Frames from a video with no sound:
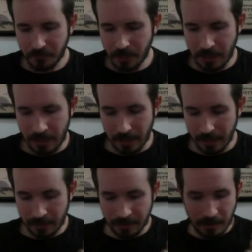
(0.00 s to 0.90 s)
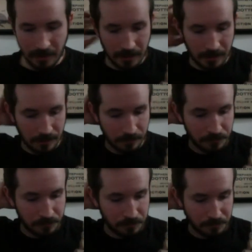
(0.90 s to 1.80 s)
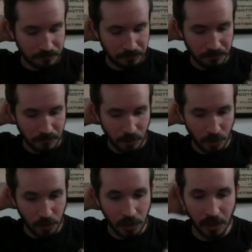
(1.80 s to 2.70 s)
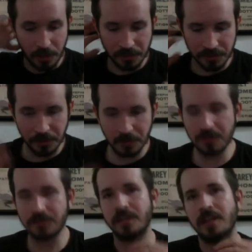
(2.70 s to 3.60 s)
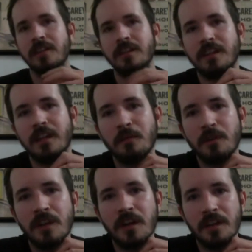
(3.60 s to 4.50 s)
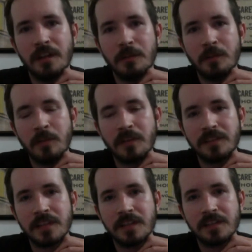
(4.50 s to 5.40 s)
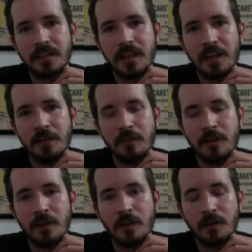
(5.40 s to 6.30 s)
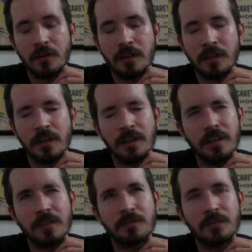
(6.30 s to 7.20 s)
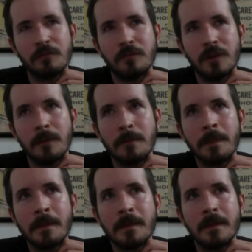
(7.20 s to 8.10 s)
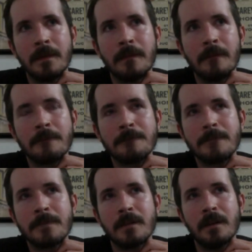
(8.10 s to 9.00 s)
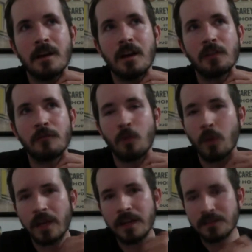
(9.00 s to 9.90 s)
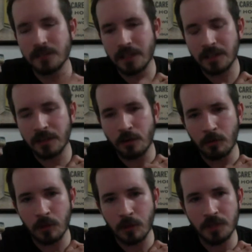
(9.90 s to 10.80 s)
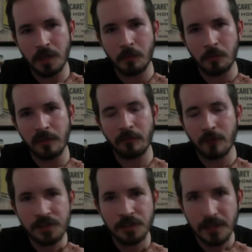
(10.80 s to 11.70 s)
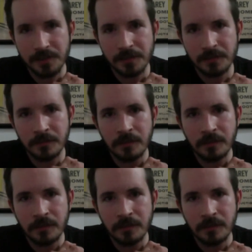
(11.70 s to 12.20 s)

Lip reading: And early on in the series, they would depict sex in kind of in sort of colorful ways, like, you know, a blowjob would be a French lesson,